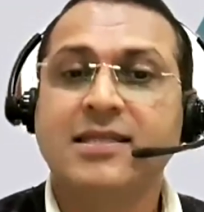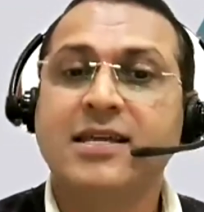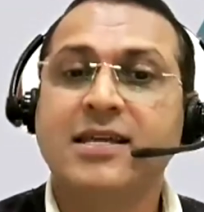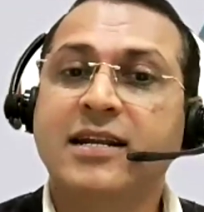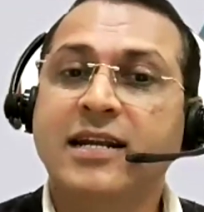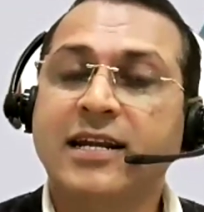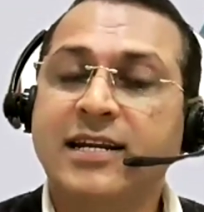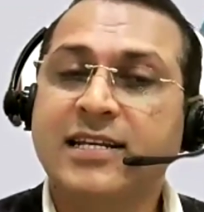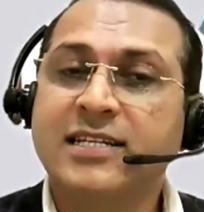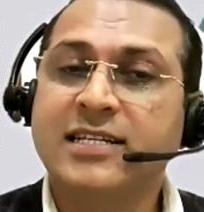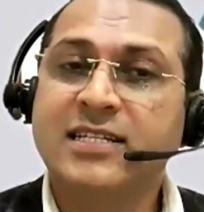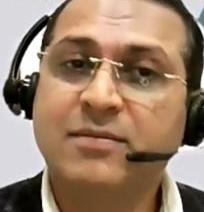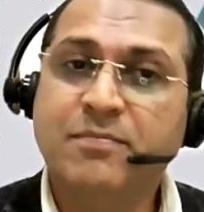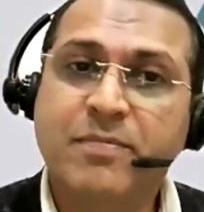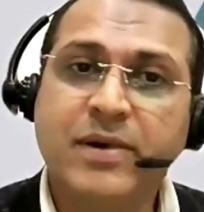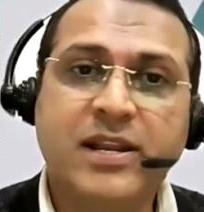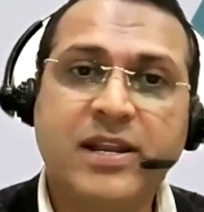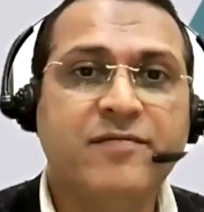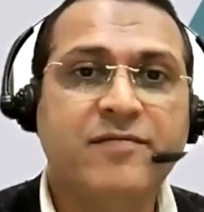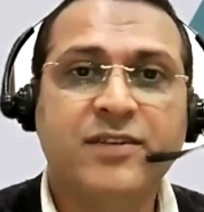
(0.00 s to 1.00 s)
then it is a
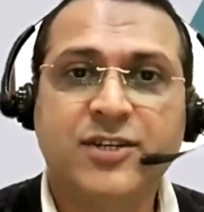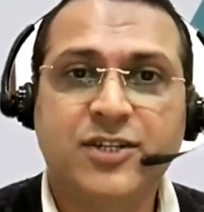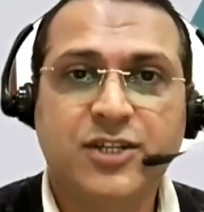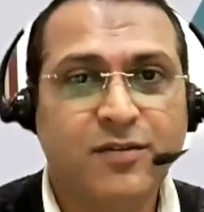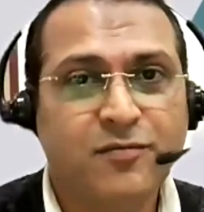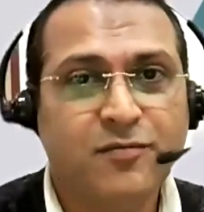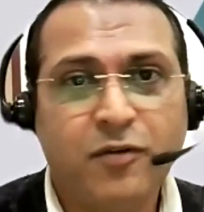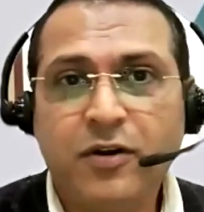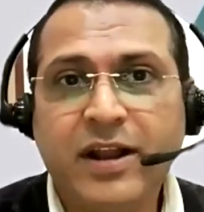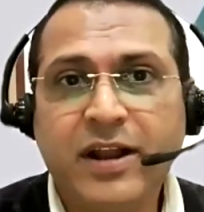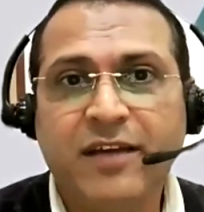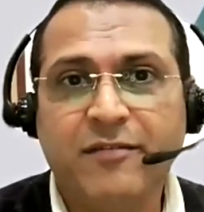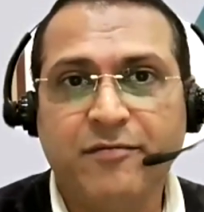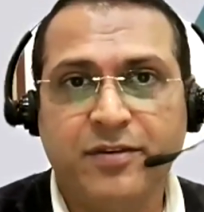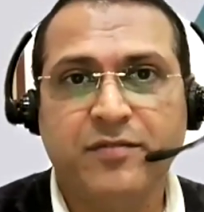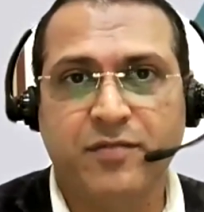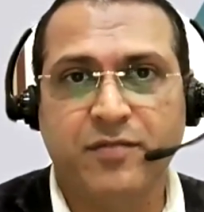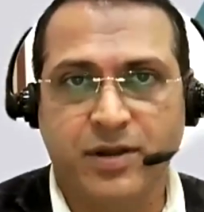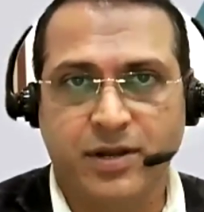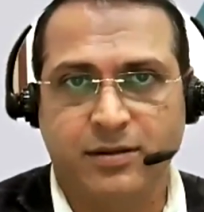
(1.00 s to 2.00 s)
beneficial for
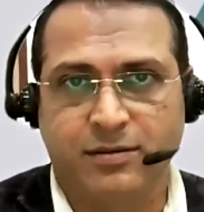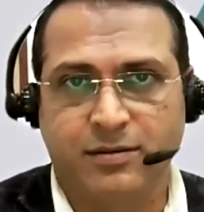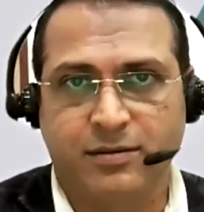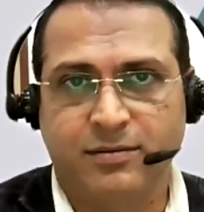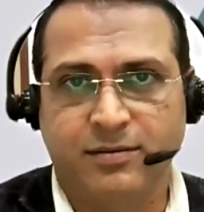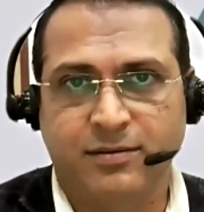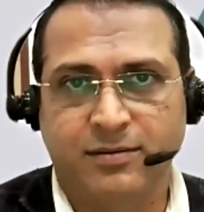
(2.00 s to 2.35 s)
everyone.